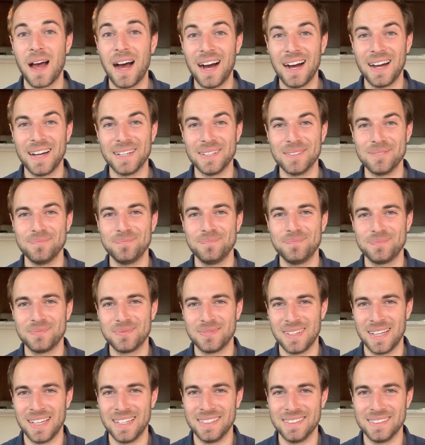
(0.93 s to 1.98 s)
Hi,
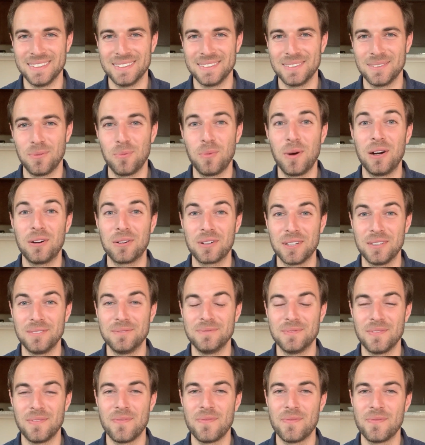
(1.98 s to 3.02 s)
and welcome.
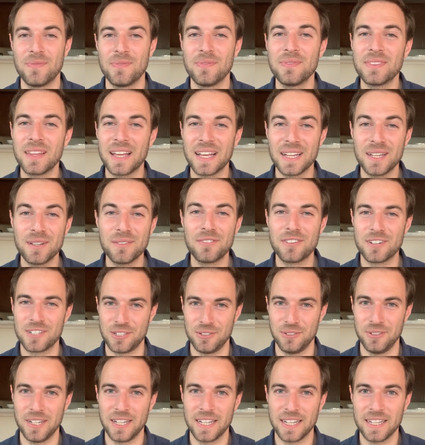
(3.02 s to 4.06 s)
Thank you for
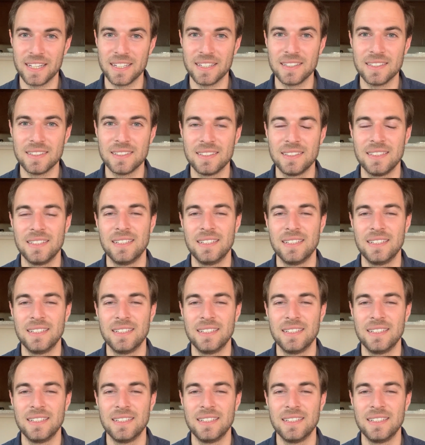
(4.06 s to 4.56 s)
tuning in.